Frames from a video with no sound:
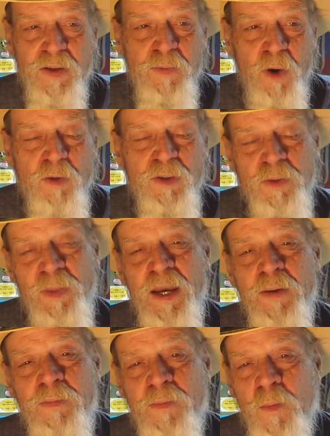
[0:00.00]
He wrote to
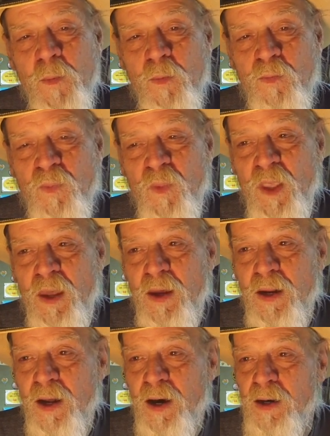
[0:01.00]
me
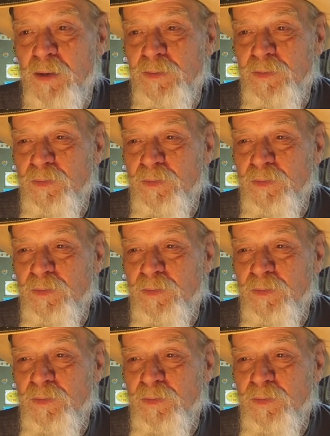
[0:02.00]
and uh,